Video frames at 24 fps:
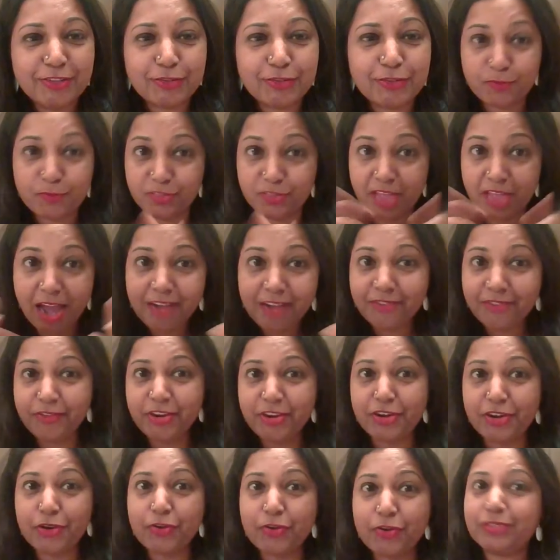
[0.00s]
So that
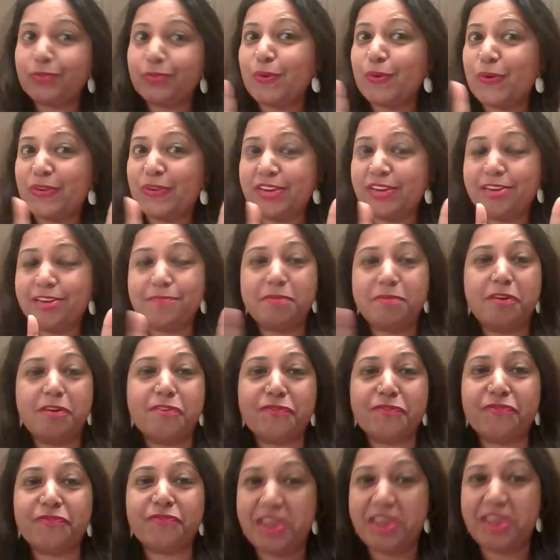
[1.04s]
video is only
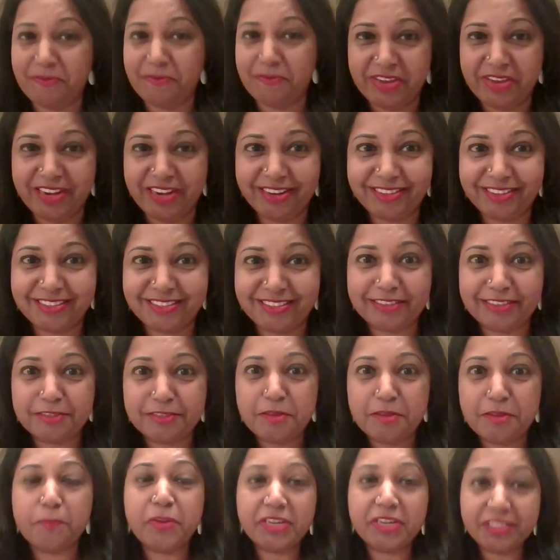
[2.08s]
about 5 minutes,
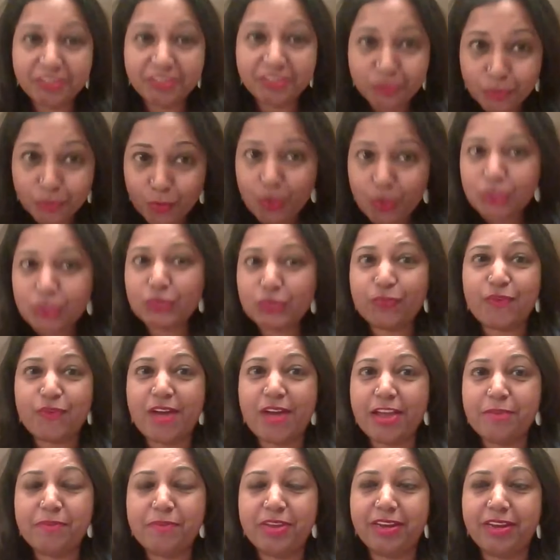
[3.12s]
but those
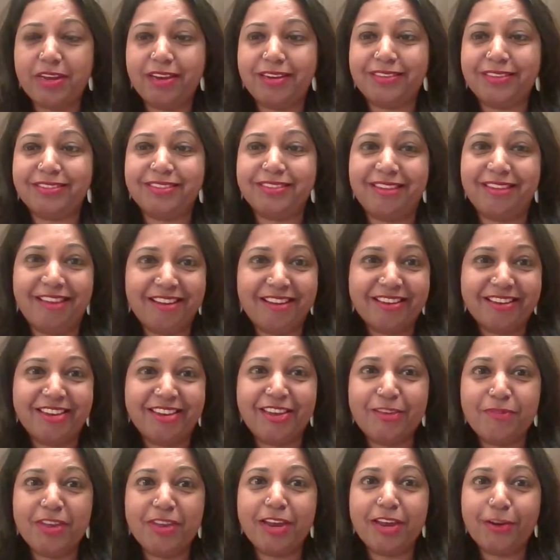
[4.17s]
5 minutes are
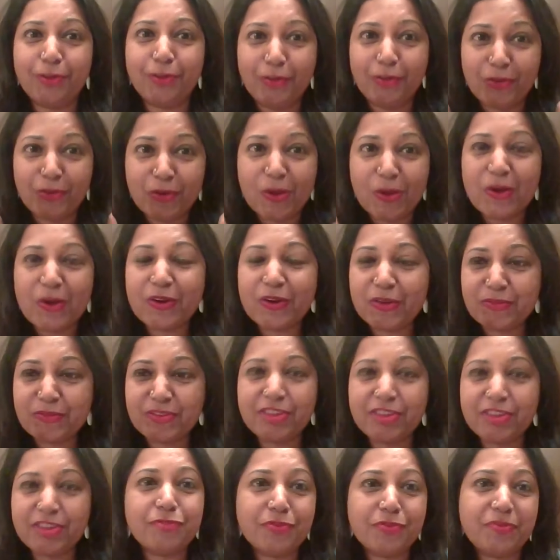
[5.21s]
giving a lot of
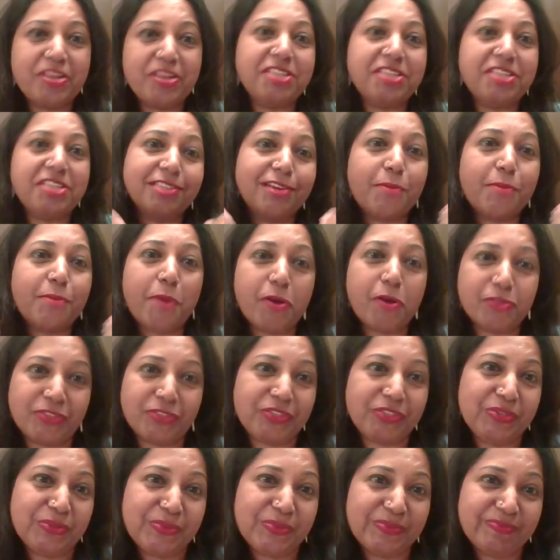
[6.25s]
information about
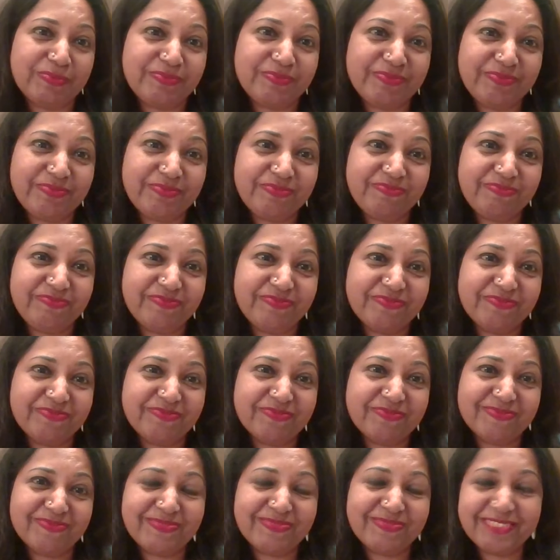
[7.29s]
you,
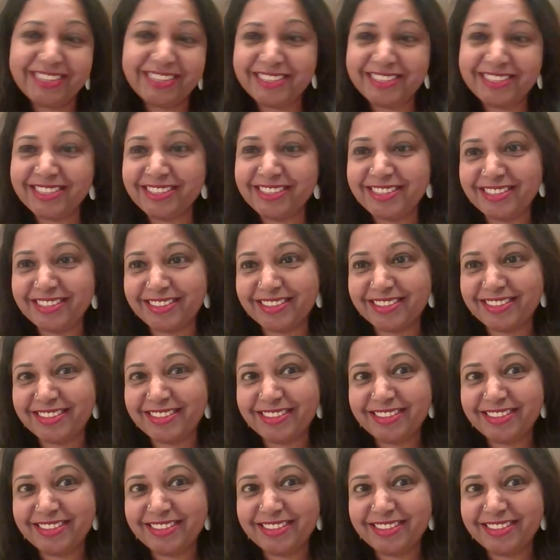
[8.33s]
isn't it?